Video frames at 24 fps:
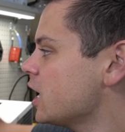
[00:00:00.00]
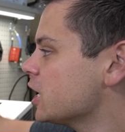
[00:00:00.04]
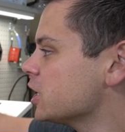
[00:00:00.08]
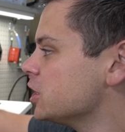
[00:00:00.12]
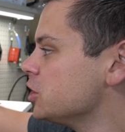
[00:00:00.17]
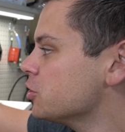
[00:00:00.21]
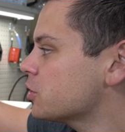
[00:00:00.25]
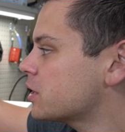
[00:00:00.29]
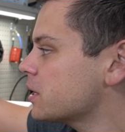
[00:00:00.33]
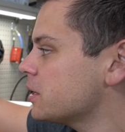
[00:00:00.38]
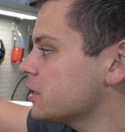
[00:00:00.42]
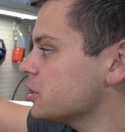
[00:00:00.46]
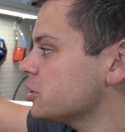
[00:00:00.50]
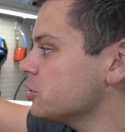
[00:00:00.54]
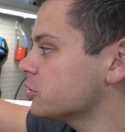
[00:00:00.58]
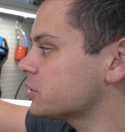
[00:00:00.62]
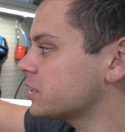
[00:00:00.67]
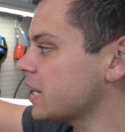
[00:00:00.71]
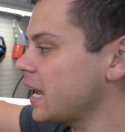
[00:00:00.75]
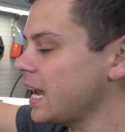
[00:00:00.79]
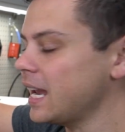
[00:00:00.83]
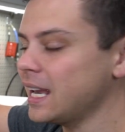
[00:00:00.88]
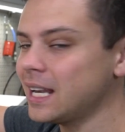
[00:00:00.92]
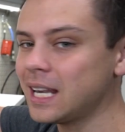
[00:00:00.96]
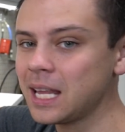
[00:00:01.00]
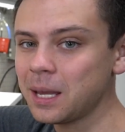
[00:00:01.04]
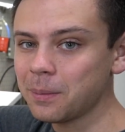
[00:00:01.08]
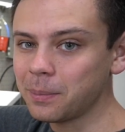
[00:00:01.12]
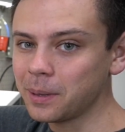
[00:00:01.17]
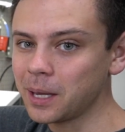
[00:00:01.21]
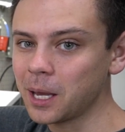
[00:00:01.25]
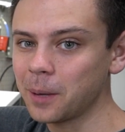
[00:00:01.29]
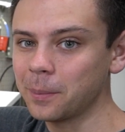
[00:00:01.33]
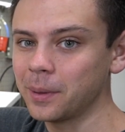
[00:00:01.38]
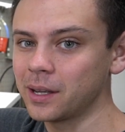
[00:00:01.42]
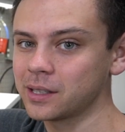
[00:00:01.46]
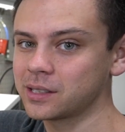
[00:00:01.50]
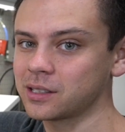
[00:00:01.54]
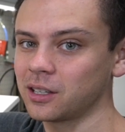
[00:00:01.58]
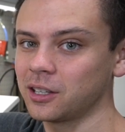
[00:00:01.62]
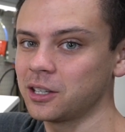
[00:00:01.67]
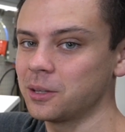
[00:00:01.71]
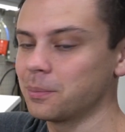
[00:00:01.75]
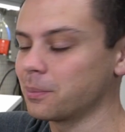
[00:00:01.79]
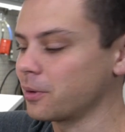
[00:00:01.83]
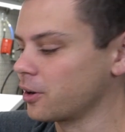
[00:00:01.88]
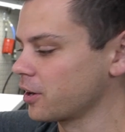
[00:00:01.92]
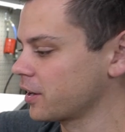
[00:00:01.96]
You can use any B M S
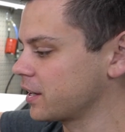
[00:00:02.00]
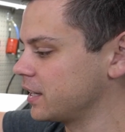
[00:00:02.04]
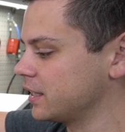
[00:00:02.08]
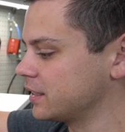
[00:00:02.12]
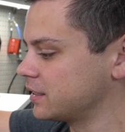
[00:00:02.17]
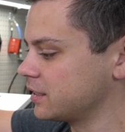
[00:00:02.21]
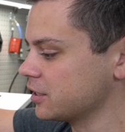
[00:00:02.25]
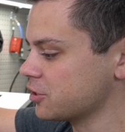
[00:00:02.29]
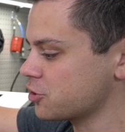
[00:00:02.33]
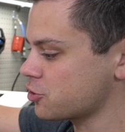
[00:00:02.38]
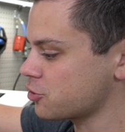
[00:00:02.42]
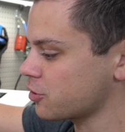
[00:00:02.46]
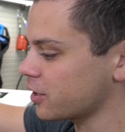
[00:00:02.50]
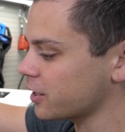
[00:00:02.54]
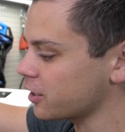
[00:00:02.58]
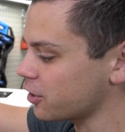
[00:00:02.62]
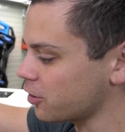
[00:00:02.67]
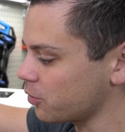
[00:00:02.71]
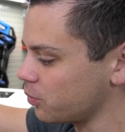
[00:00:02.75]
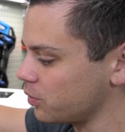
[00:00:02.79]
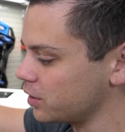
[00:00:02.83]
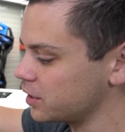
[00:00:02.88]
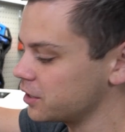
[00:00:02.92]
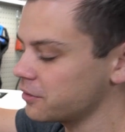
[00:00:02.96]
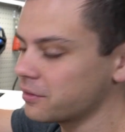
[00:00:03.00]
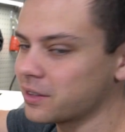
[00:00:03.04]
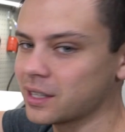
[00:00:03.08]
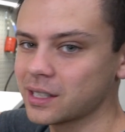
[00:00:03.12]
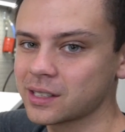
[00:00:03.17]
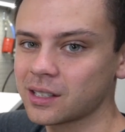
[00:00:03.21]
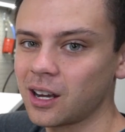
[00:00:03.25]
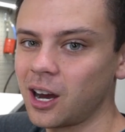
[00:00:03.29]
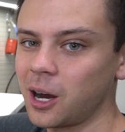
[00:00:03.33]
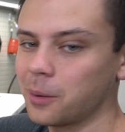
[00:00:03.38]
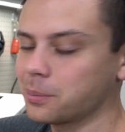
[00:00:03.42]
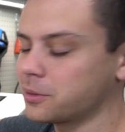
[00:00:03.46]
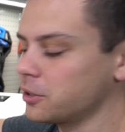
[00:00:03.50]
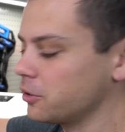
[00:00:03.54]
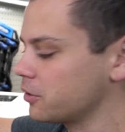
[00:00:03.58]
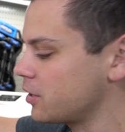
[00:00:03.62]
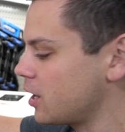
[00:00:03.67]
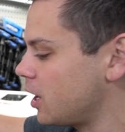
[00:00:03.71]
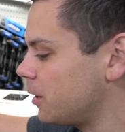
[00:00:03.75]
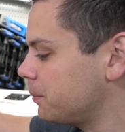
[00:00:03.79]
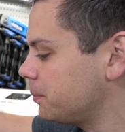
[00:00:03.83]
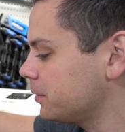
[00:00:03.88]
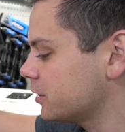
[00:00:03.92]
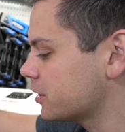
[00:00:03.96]
on the market to trigger one of these
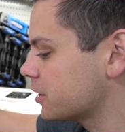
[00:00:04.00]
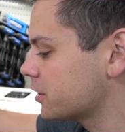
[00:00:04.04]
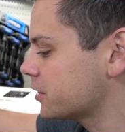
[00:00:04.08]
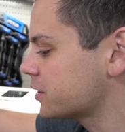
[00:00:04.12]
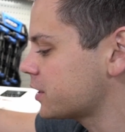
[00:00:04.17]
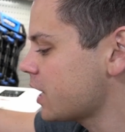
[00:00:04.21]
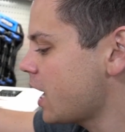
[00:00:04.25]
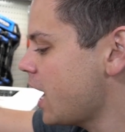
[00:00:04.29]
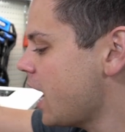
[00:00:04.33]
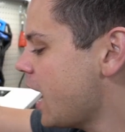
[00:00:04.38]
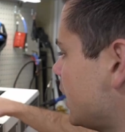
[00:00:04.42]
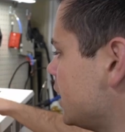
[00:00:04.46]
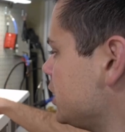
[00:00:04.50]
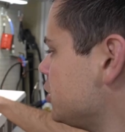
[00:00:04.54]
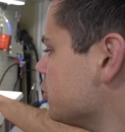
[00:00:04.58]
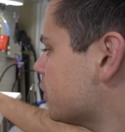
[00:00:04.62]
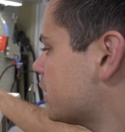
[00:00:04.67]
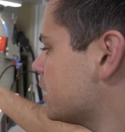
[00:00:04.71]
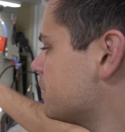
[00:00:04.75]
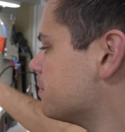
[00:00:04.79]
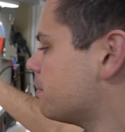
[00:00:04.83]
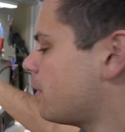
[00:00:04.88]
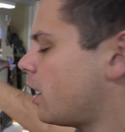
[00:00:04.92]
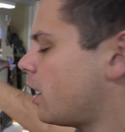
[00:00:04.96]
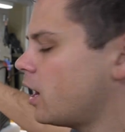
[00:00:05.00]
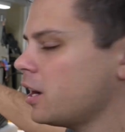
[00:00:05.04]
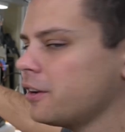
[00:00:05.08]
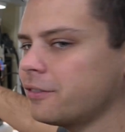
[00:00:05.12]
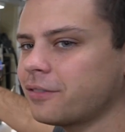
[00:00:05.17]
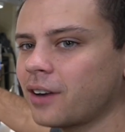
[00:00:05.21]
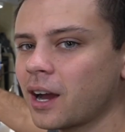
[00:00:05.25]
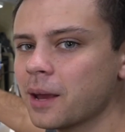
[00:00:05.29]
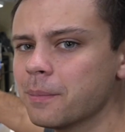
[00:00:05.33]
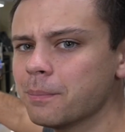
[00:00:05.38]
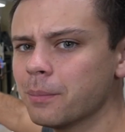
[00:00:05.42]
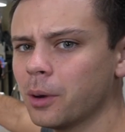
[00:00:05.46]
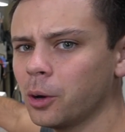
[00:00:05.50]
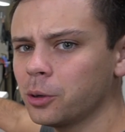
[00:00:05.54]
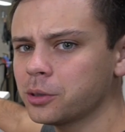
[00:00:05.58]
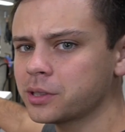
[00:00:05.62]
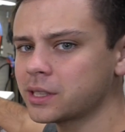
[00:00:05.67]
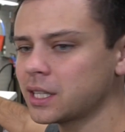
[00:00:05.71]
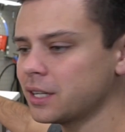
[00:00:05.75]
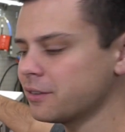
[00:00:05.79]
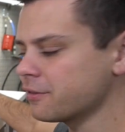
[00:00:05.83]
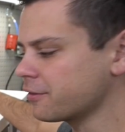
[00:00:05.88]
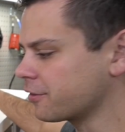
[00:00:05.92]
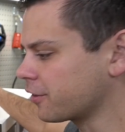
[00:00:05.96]
optocouplers, and you can modify most
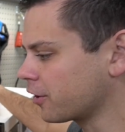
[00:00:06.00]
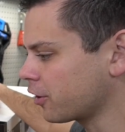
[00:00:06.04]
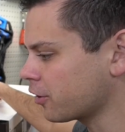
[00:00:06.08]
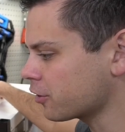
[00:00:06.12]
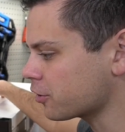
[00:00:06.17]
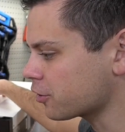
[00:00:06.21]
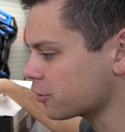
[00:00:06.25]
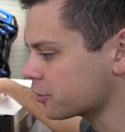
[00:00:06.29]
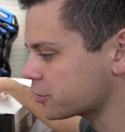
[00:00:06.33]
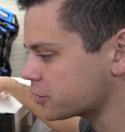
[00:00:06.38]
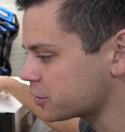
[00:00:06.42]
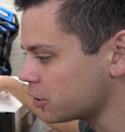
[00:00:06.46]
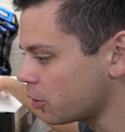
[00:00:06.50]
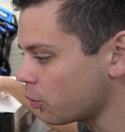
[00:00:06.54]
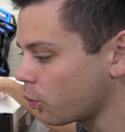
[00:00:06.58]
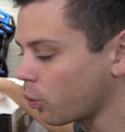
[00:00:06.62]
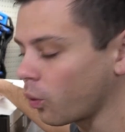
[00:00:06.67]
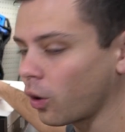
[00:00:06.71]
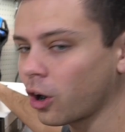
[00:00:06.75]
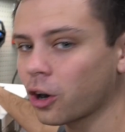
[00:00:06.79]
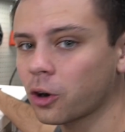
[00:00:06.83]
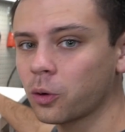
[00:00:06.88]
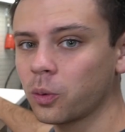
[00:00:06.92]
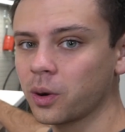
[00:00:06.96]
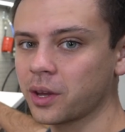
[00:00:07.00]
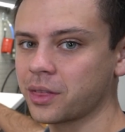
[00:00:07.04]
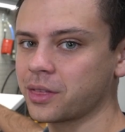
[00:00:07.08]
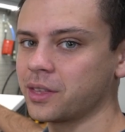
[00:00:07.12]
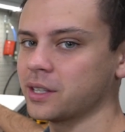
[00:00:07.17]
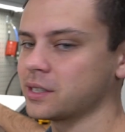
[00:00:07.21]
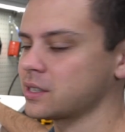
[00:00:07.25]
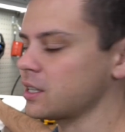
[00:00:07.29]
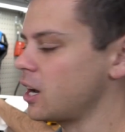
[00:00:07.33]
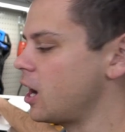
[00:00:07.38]
inverters to work with this